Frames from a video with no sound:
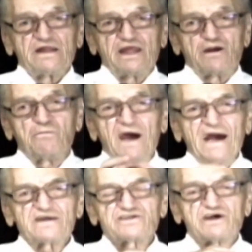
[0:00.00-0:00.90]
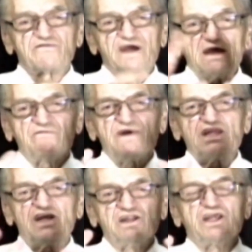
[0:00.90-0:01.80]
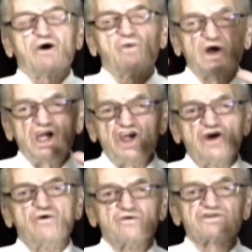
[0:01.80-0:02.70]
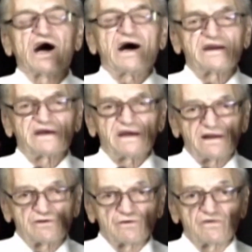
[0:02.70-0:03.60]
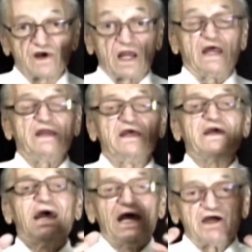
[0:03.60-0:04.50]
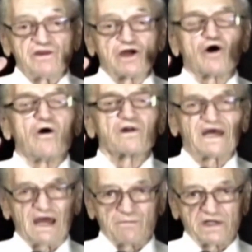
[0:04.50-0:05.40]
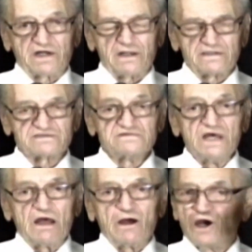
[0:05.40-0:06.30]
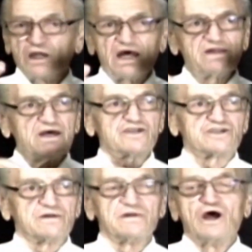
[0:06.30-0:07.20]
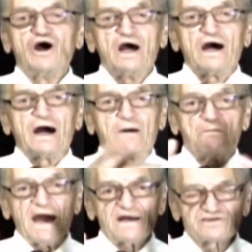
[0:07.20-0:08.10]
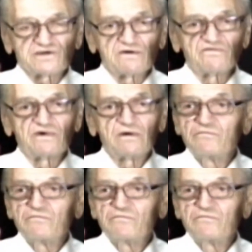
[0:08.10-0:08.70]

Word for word: Their massive, everything that we use are cleaning, they're all chemicals. In addition, a massive